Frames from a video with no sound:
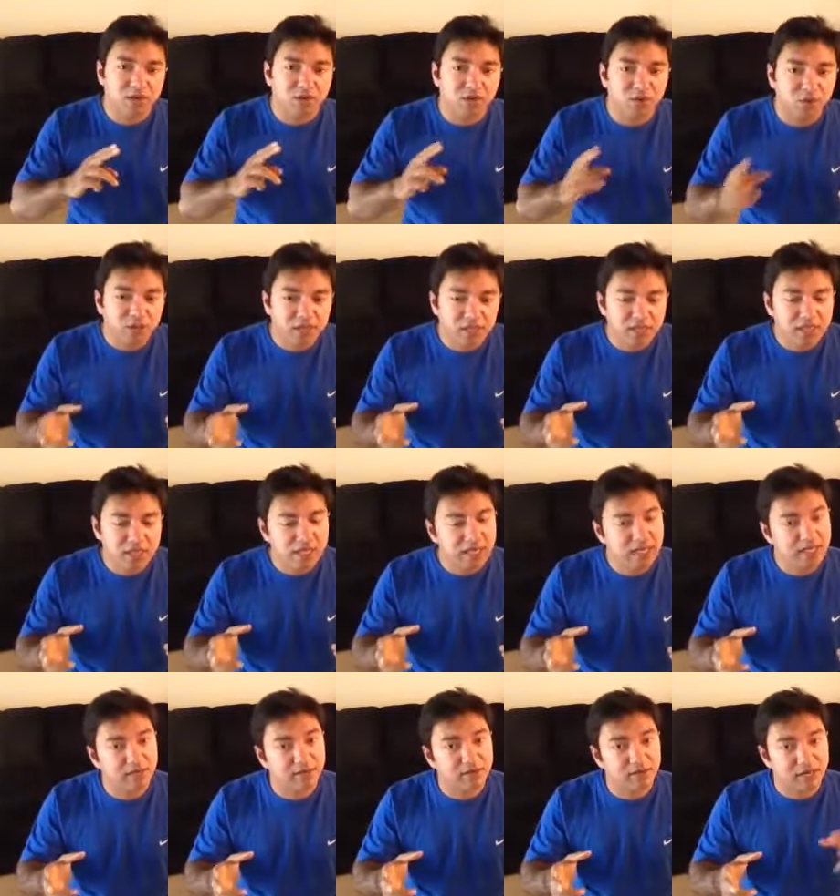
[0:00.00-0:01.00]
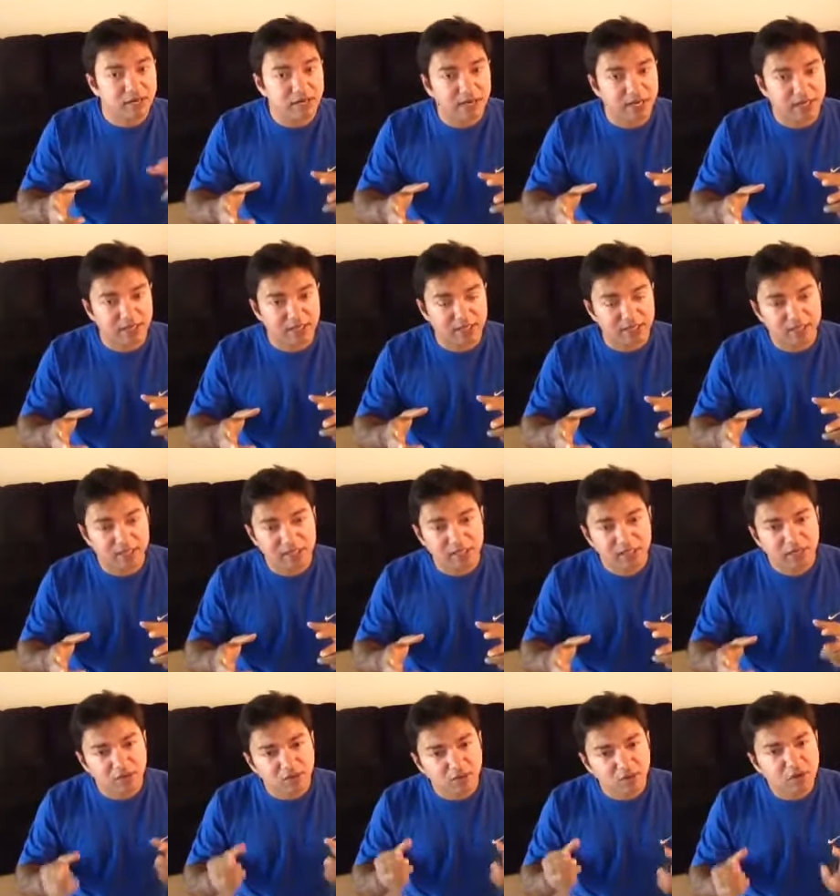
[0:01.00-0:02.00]
Rohingya and Rakhain.
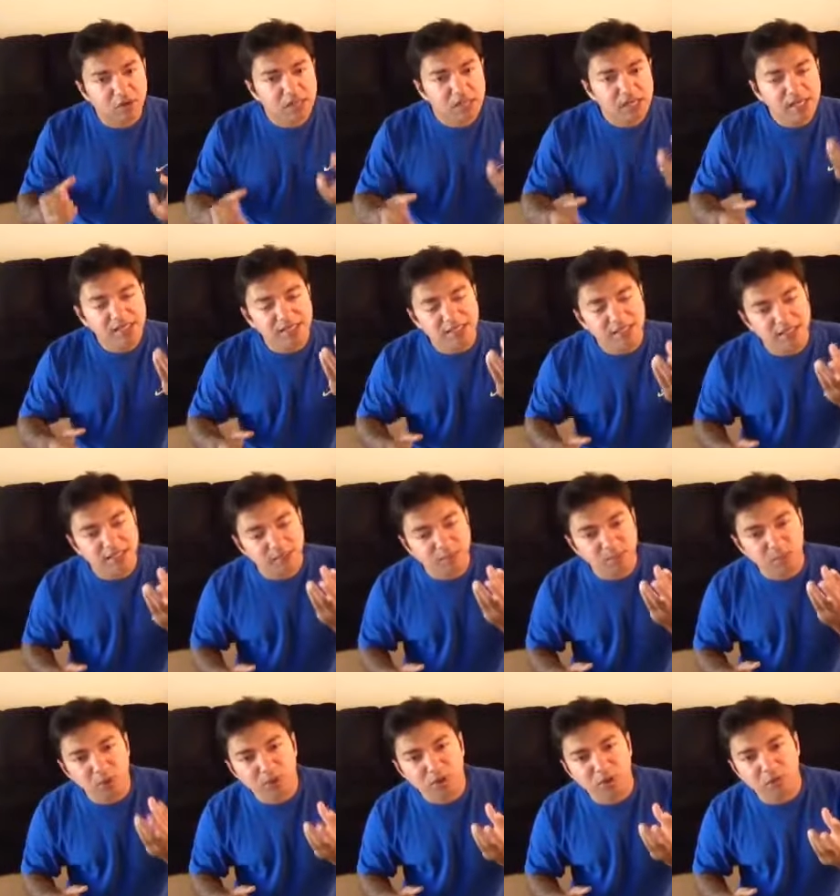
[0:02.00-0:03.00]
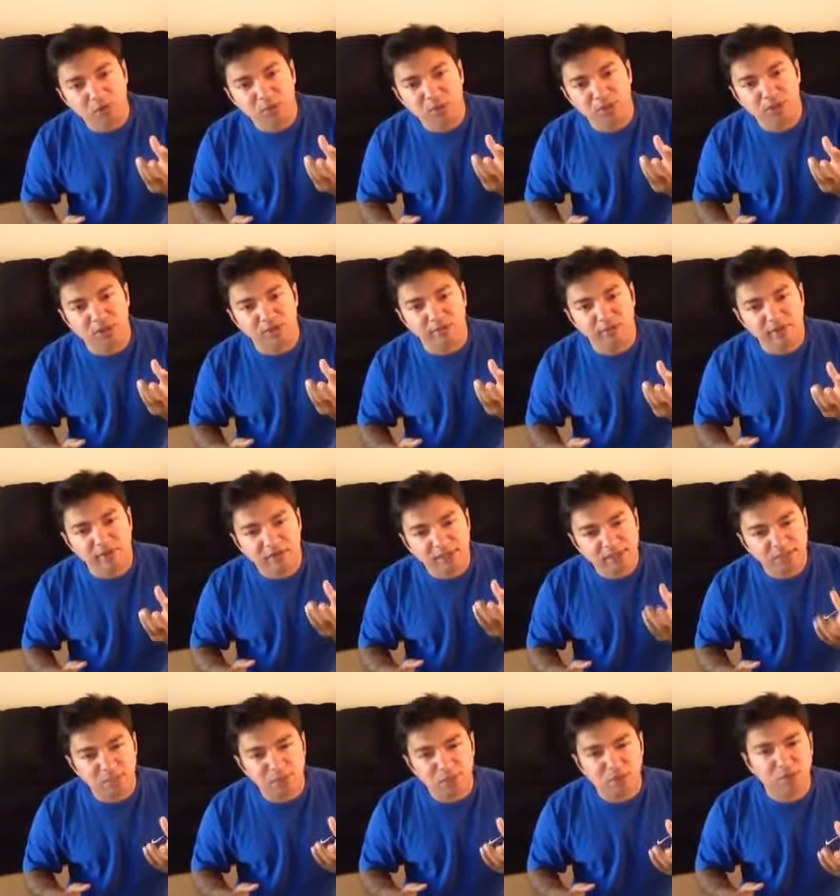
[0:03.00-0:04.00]
Rohingya is a small community, very
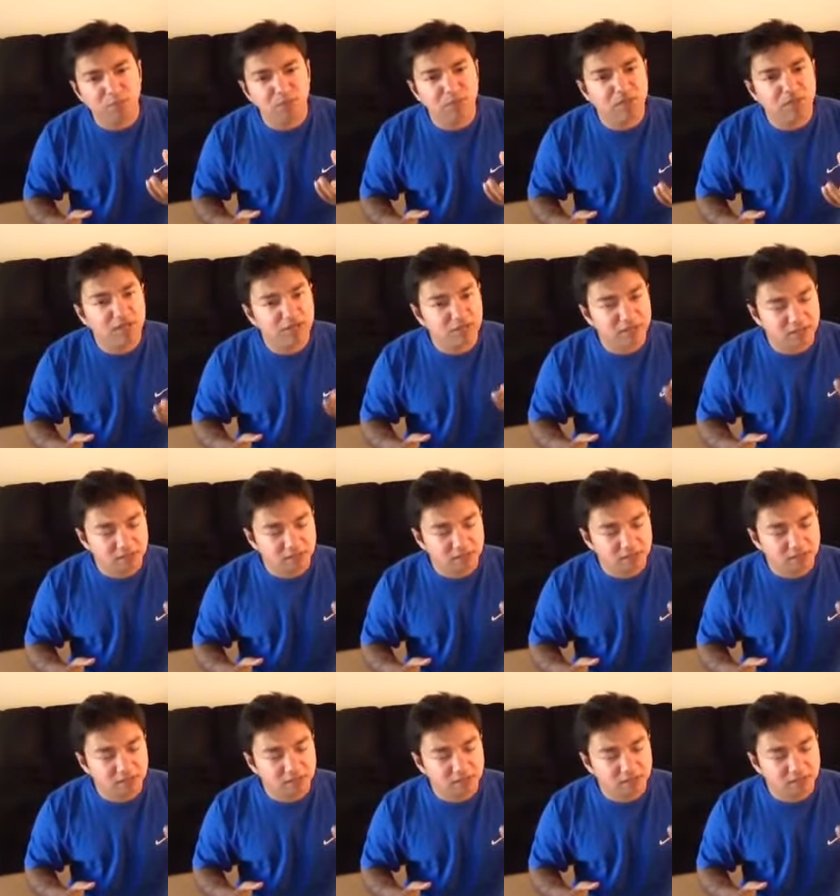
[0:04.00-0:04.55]
small community